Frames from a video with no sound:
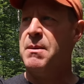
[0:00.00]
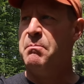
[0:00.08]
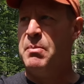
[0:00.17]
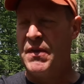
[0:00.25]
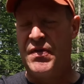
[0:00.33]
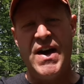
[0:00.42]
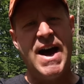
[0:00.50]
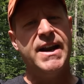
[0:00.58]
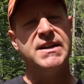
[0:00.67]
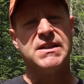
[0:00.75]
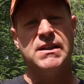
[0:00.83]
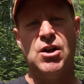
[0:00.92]
but
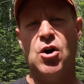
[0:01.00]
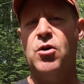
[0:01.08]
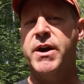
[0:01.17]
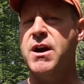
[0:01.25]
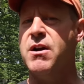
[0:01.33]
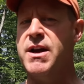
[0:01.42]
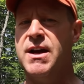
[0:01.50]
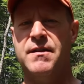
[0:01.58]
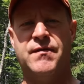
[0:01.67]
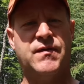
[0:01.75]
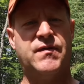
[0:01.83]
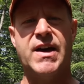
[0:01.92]
that is a low
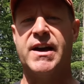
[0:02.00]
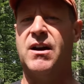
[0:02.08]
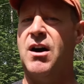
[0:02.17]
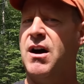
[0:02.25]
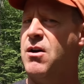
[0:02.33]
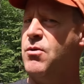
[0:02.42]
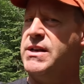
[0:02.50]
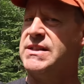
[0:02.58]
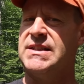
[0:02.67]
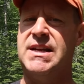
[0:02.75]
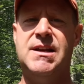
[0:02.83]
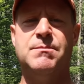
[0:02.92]
area that always
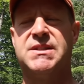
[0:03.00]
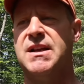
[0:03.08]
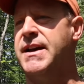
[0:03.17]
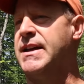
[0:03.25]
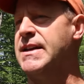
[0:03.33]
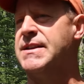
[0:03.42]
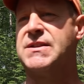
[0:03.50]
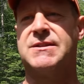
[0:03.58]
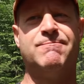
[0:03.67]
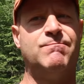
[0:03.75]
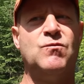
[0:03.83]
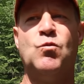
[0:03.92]
seems like
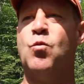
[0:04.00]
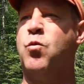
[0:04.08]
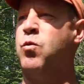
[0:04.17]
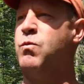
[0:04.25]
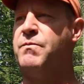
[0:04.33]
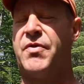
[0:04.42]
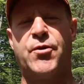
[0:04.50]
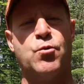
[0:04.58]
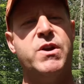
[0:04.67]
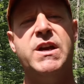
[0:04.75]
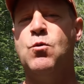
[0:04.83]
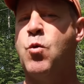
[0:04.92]
it's
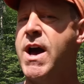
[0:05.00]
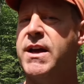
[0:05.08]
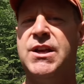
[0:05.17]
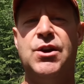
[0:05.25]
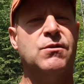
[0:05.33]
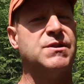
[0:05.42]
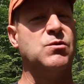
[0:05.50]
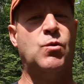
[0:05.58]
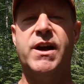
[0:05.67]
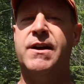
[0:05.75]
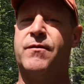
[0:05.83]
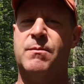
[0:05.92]
3 wet years
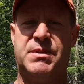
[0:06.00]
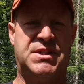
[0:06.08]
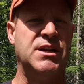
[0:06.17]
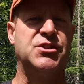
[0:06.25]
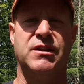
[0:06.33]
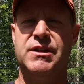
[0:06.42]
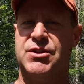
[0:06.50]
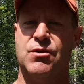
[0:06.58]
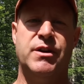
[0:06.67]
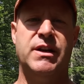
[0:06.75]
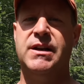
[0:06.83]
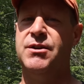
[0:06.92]
away from potentially
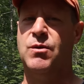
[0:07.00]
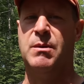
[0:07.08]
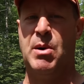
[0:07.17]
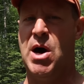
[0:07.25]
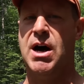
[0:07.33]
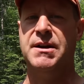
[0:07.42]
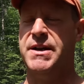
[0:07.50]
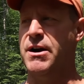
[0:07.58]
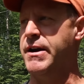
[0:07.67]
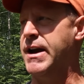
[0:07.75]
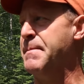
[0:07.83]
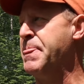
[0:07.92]
turning into a pond
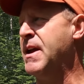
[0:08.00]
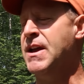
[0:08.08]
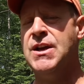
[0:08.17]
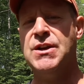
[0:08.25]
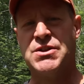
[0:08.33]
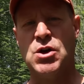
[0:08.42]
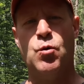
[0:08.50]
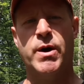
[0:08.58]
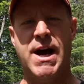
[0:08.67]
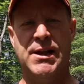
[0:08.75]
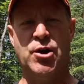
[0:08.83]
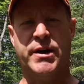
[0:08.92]
area. So
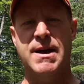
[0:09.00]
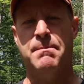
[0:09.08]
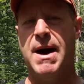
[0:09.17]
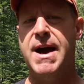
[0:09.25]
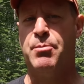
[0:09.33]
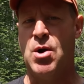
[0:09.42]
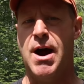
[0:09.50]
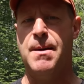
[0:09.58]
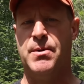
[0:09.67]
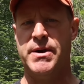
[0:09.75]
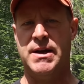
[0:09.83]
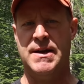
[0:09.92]
when I look at my
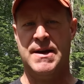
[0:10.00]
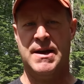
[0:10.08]
property,